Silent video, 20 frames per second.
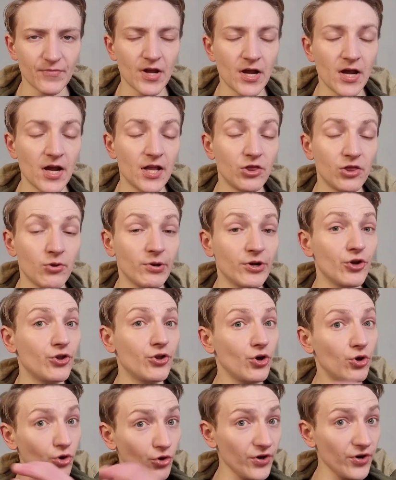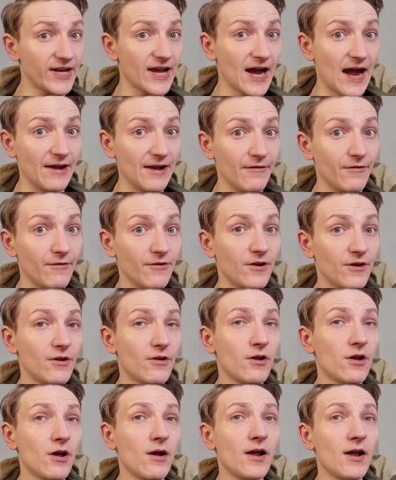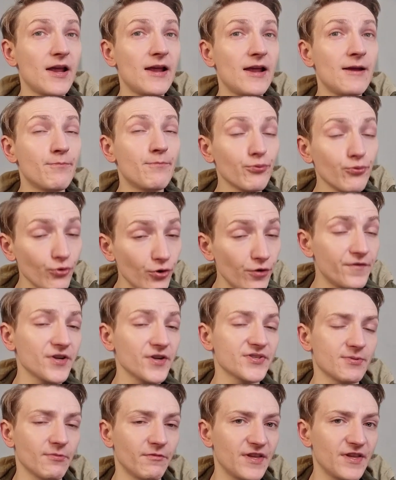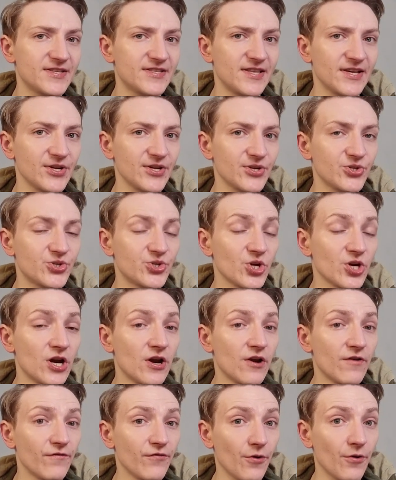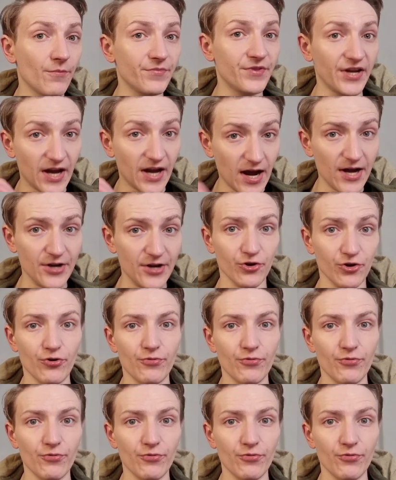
Now I know the Huracan improved on some of these things from the Gallardo,